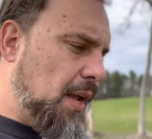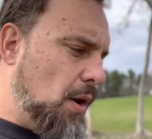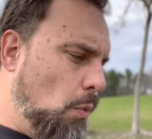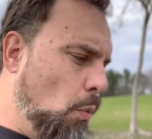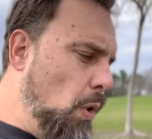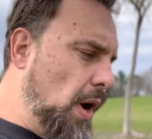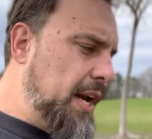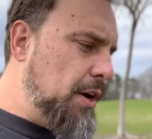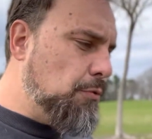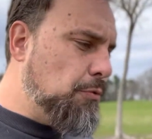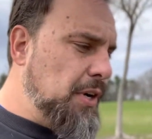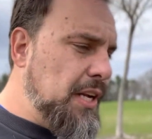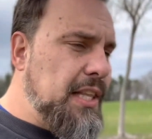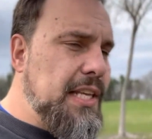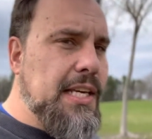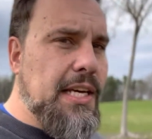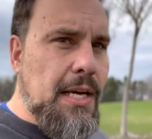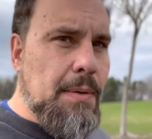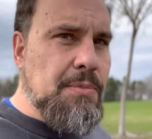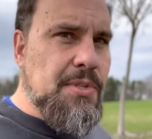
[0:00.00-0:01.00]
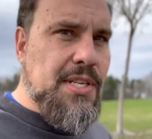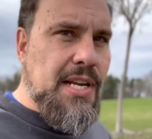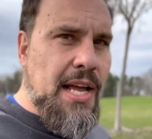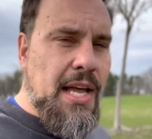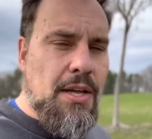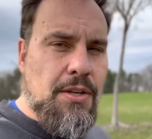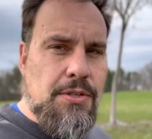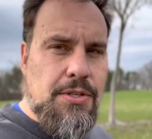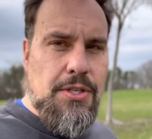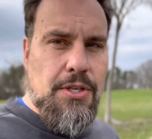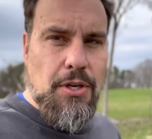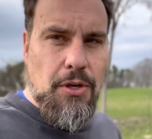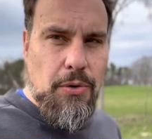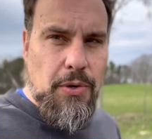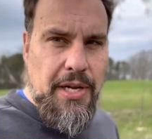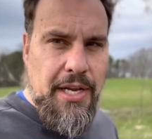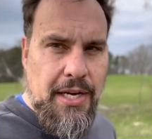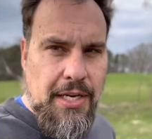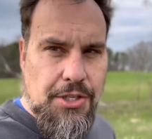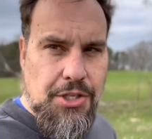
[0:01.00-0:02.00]
What it really comes down to
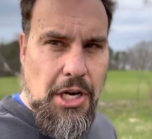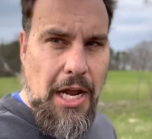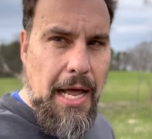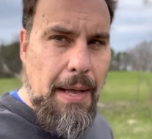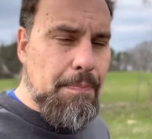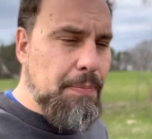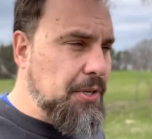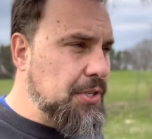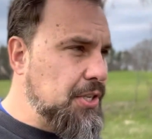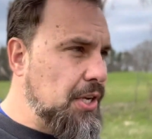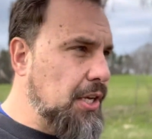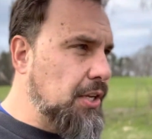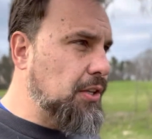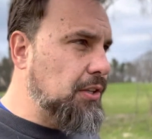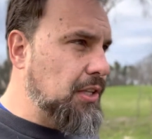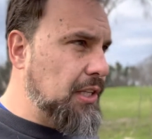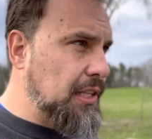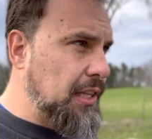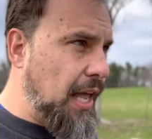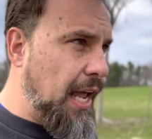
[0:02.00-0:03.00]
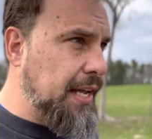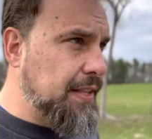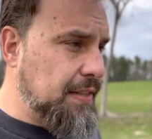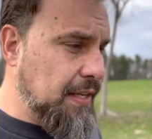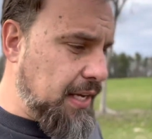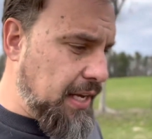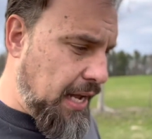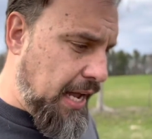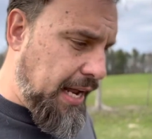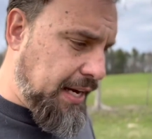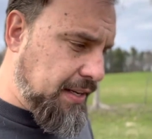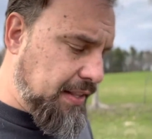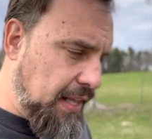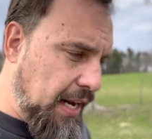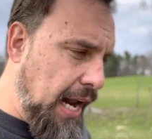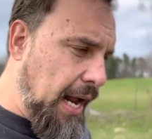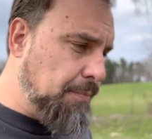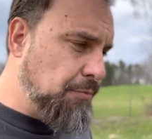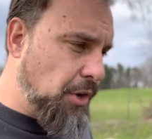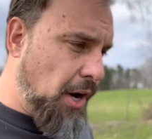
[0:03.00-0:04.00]
in a job, particularly like the kind that
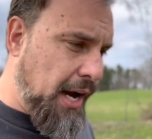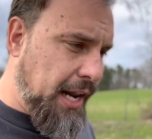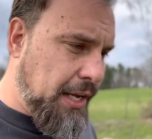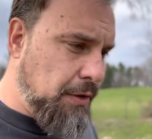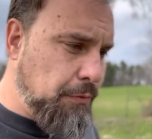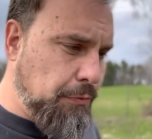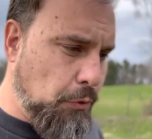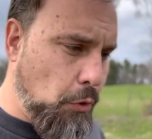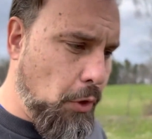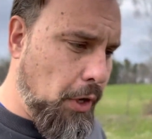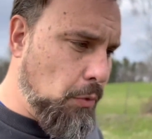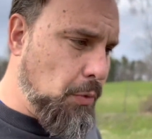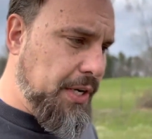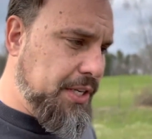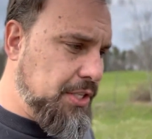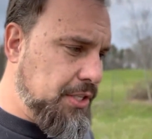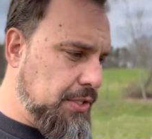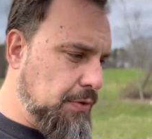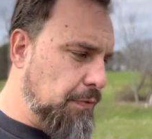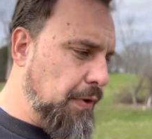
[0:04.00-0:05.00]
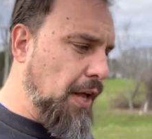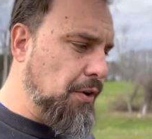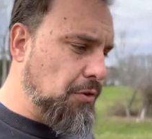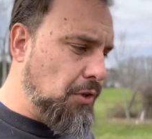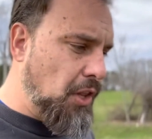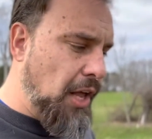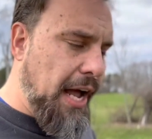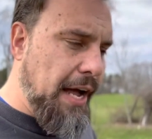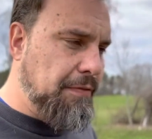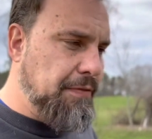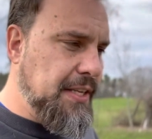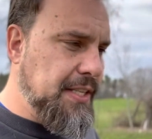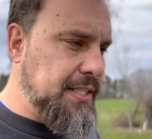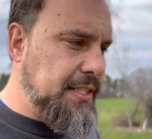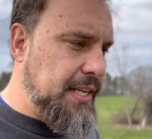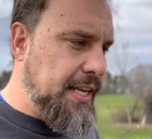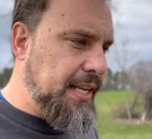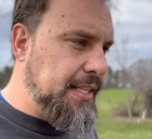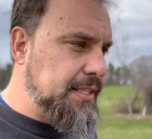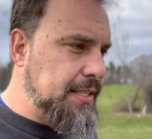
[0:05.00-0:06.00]
I'm running for, which is federal office,
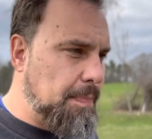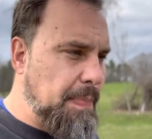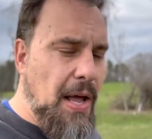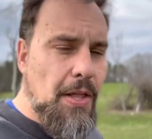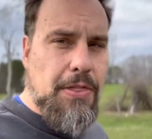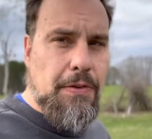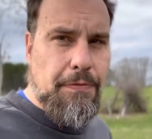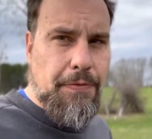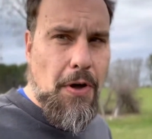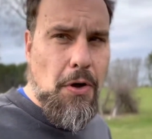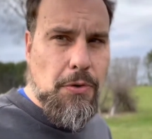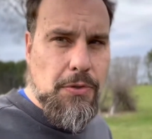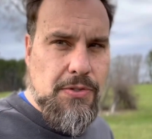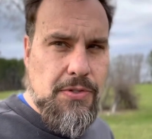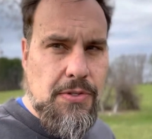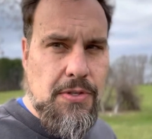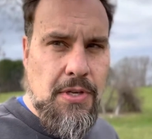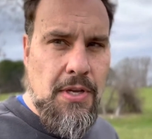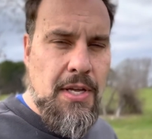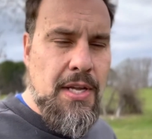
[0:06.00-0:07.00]
it's about the votes.